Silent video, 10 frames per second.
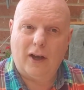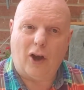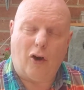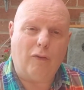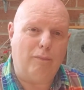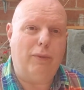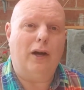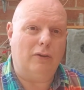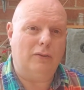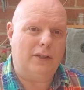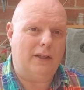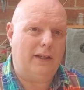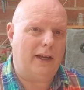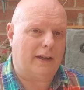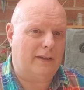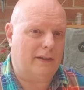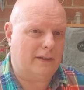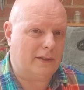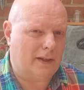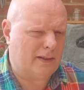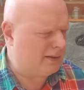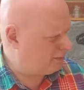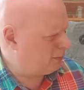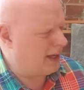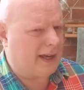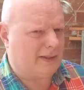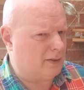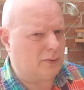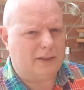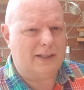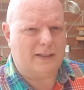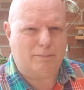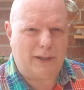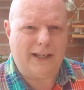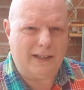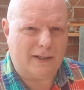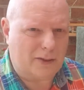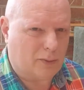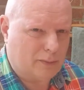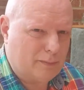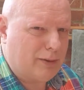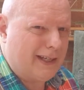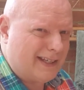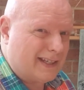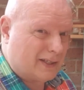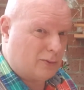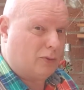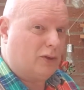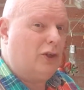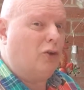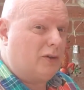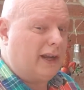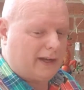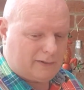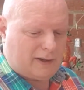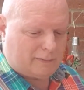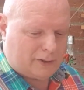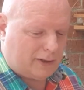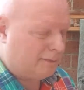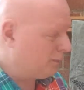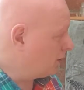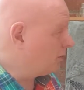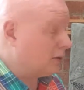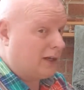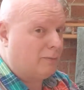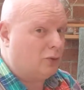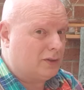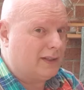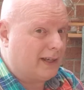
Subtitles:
of bones in the ichthyosaur. This is a plesiosaur, long-necked reptile. We'll come on to the